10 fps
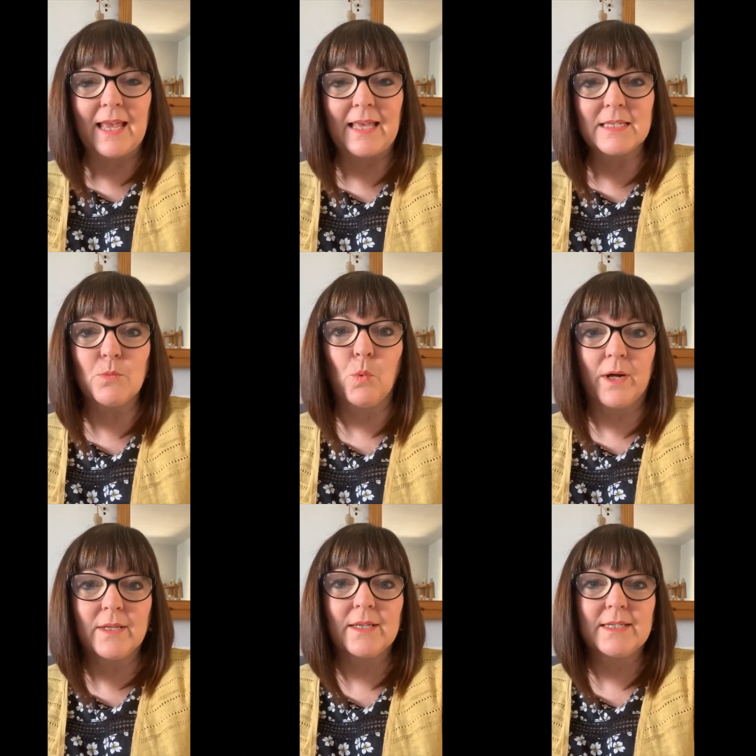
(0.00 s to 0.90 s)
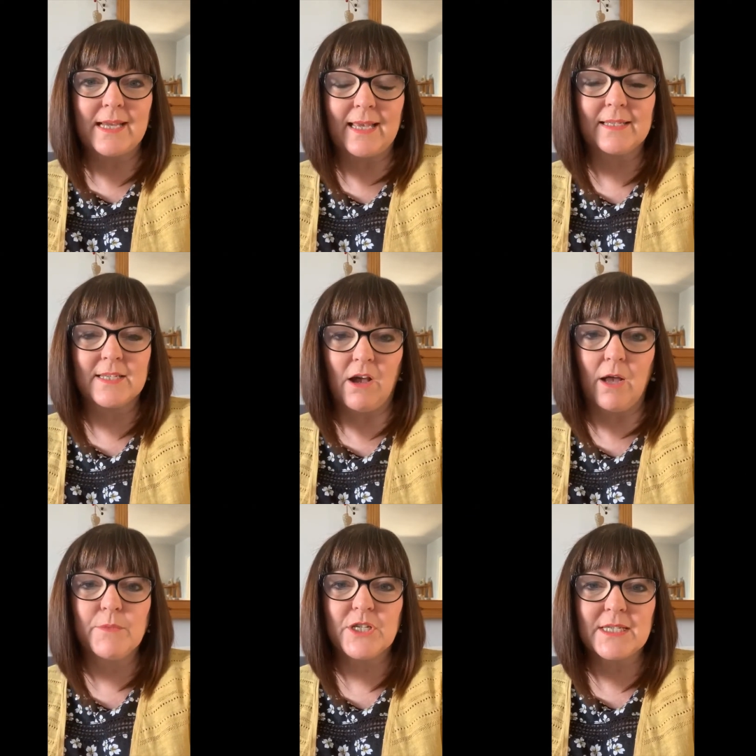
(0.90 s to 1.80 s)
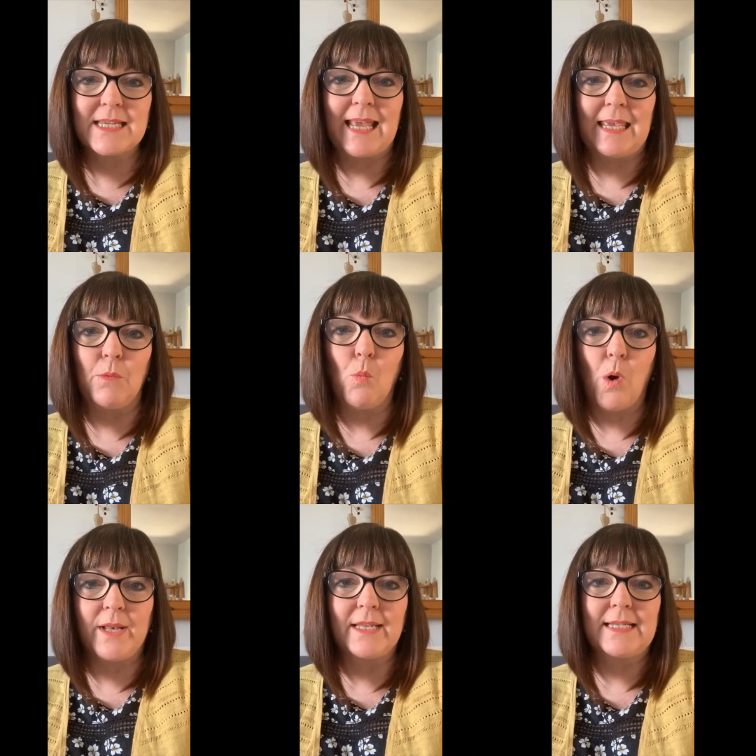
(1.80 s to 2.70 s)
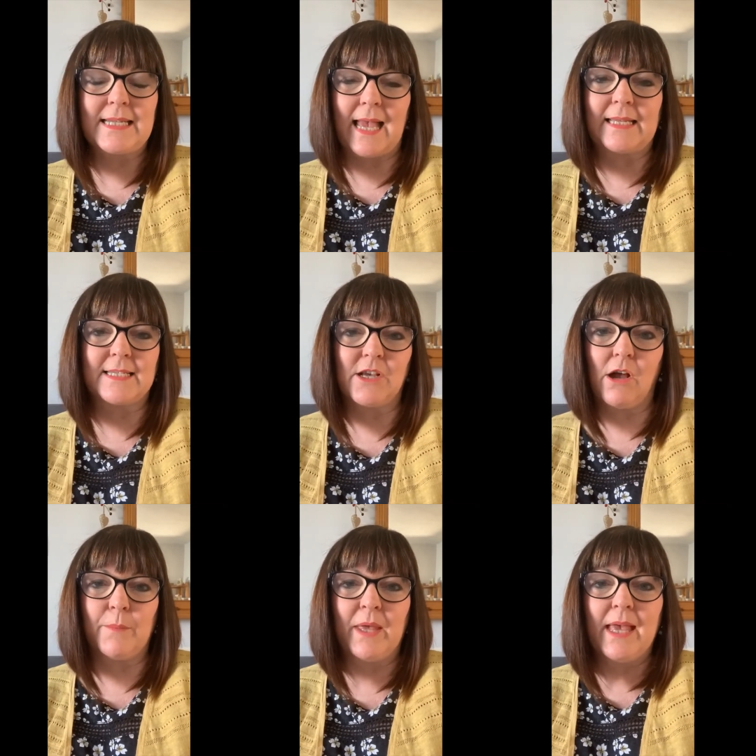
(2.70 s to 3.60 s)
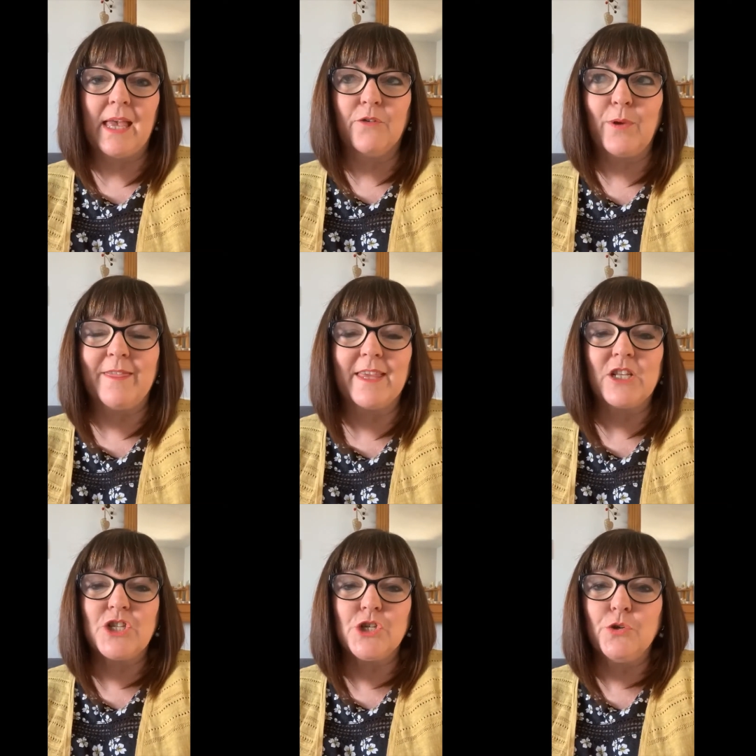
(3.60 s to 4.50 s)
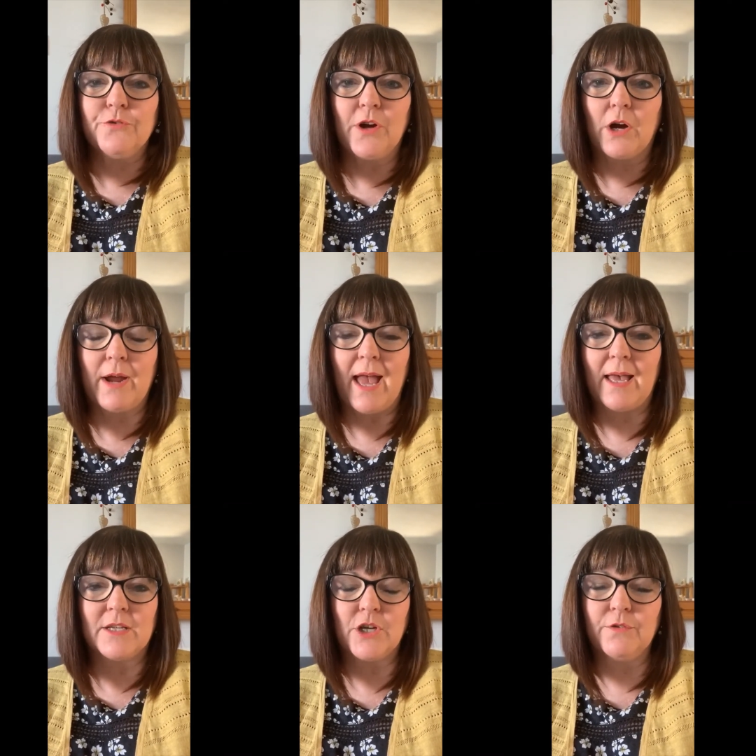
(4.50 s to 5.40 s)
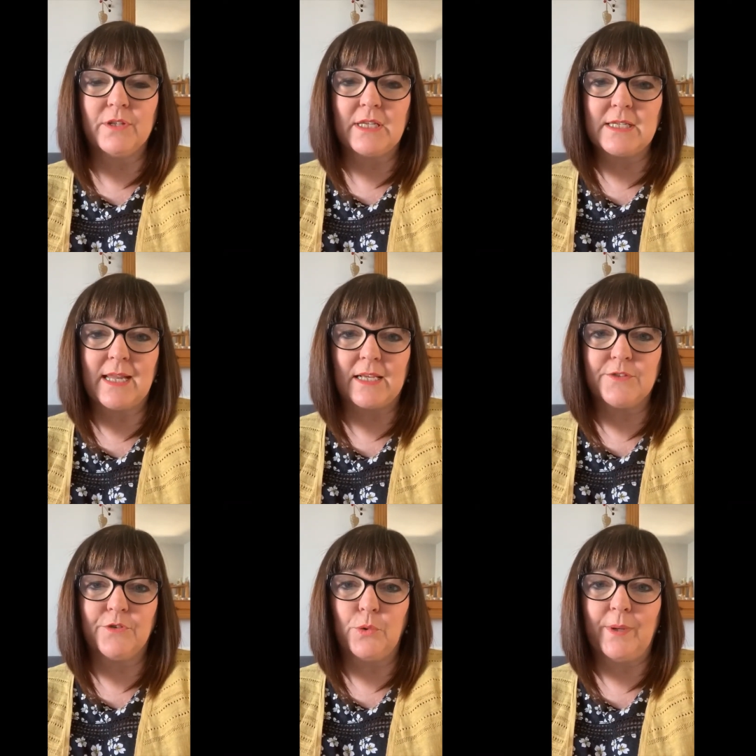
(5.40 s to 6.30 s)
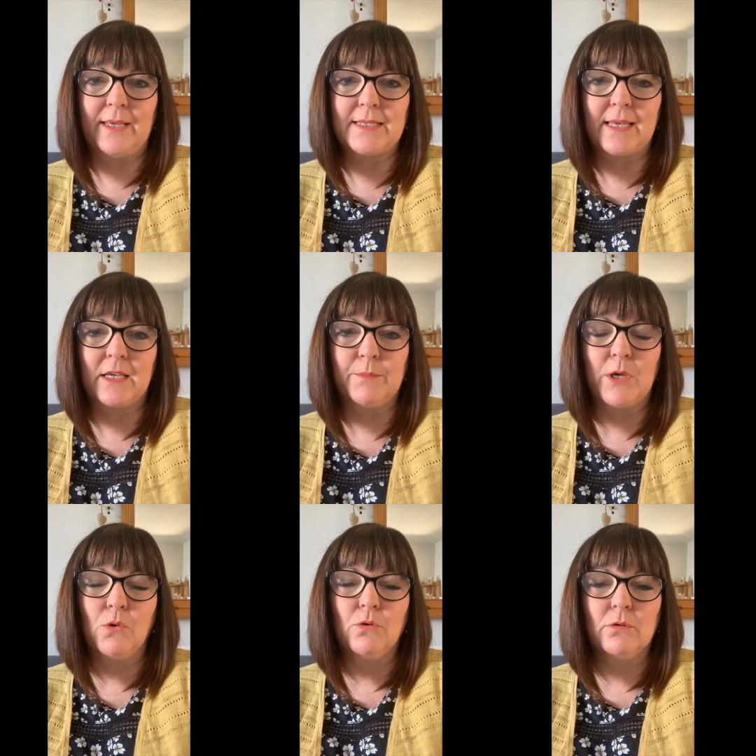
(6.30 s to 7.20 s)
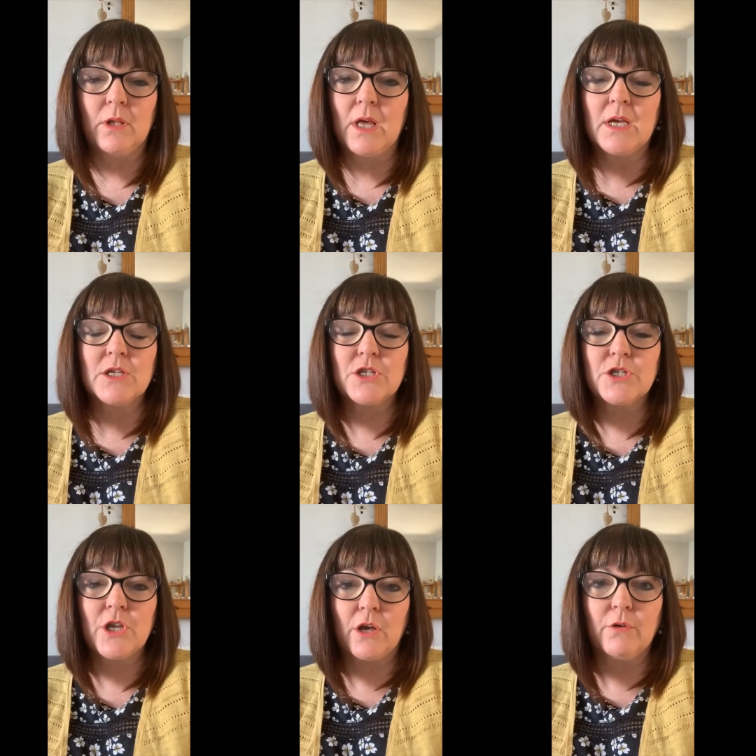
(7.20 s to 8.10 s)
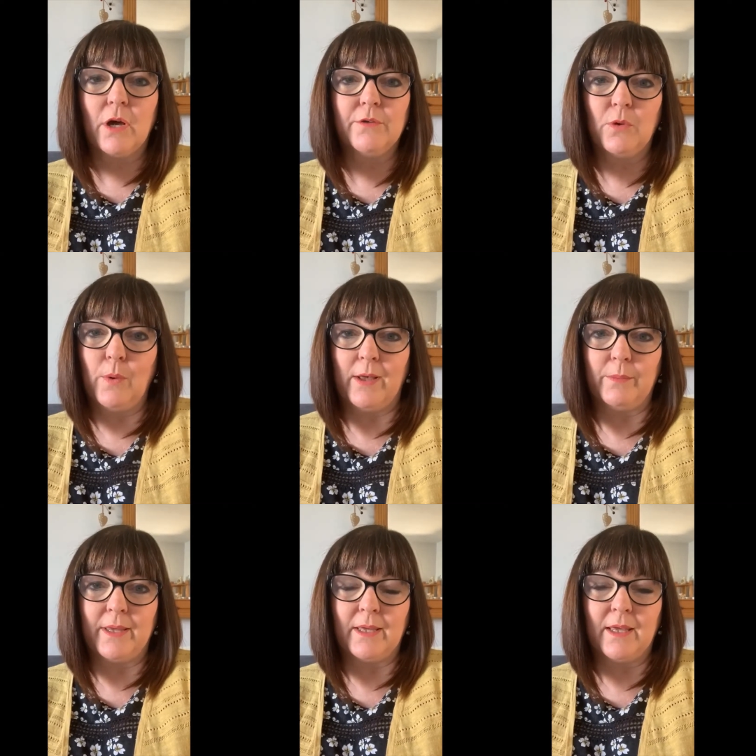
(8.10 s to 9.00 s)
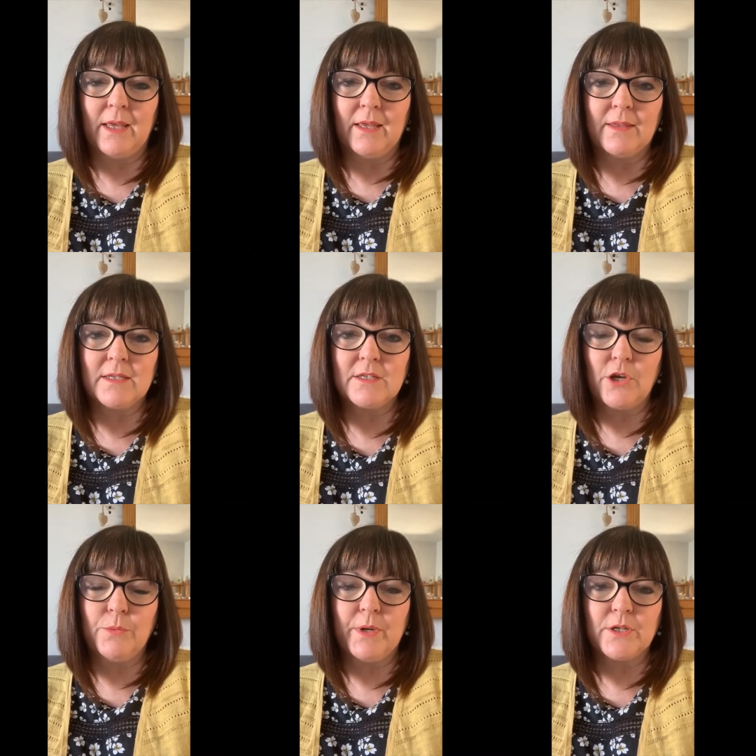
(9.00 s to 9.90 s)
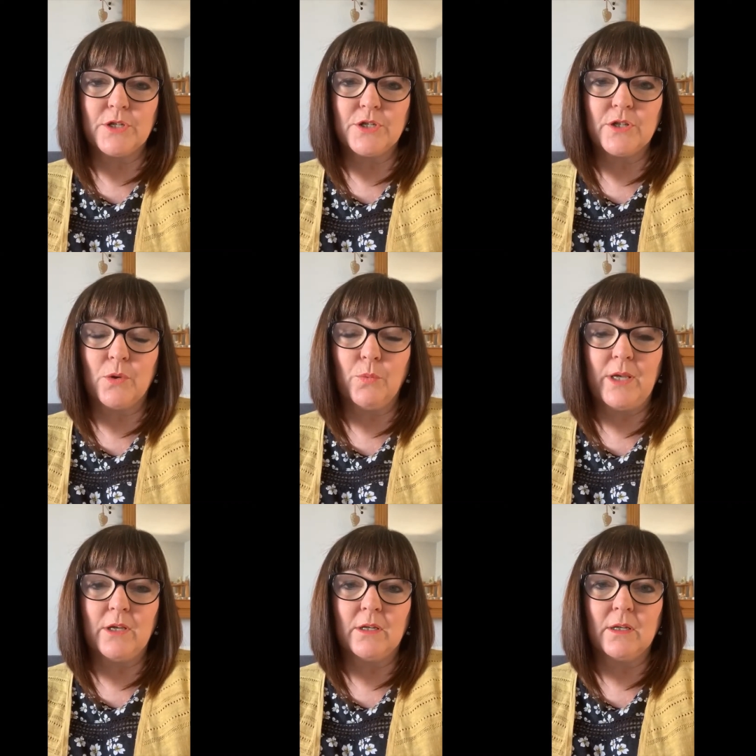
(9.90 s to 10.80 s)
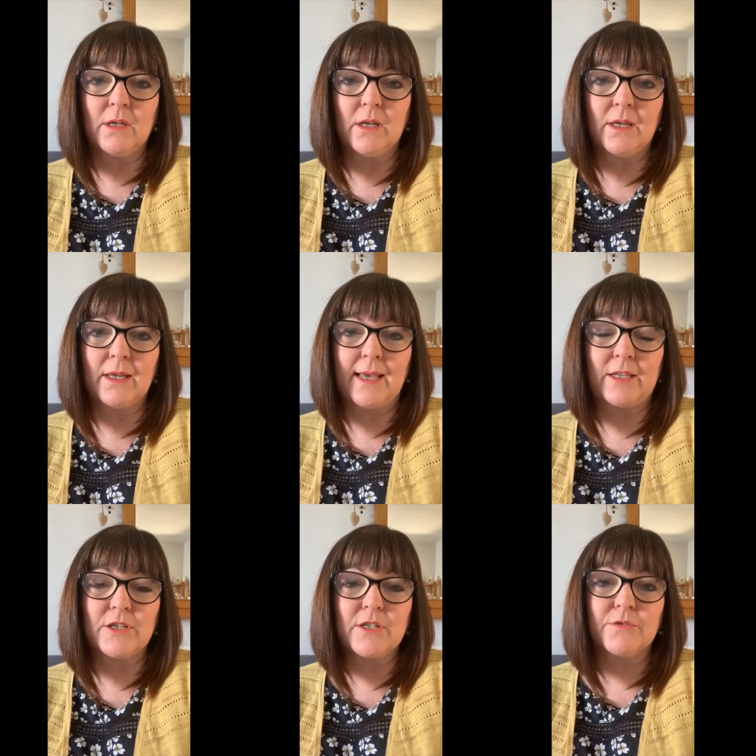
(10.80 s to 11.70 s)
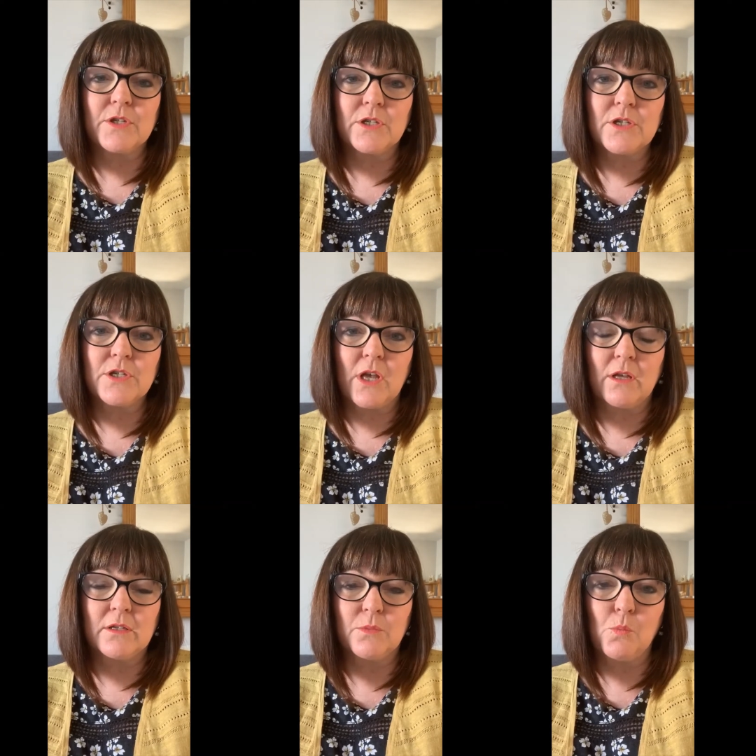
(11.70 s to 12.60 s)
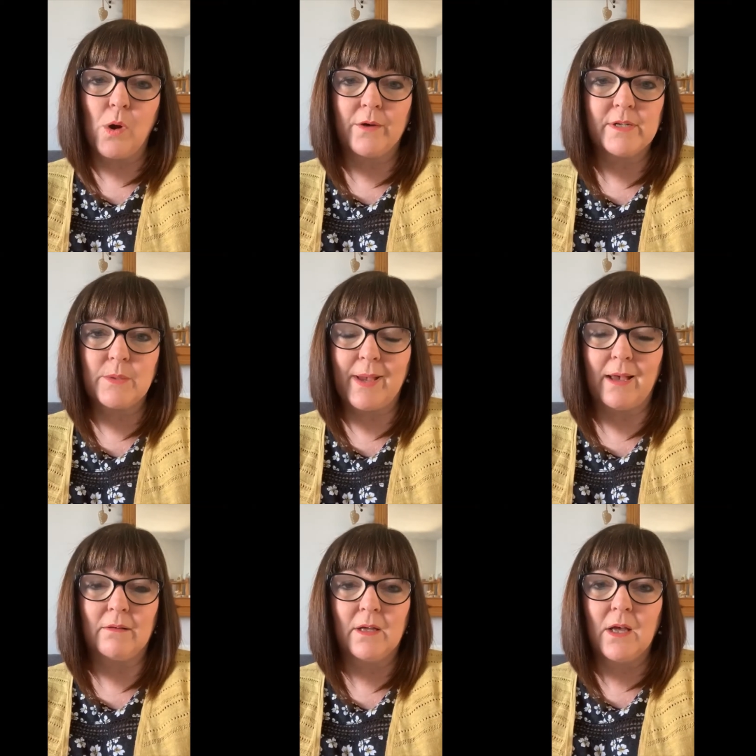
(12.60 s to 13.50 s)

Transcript: is one day at a time. Just take it one day at a time. If we think too far ahead over these next few weeks, it can be all so overwhelming. There's so much that we can get ourselves concerned and worried about.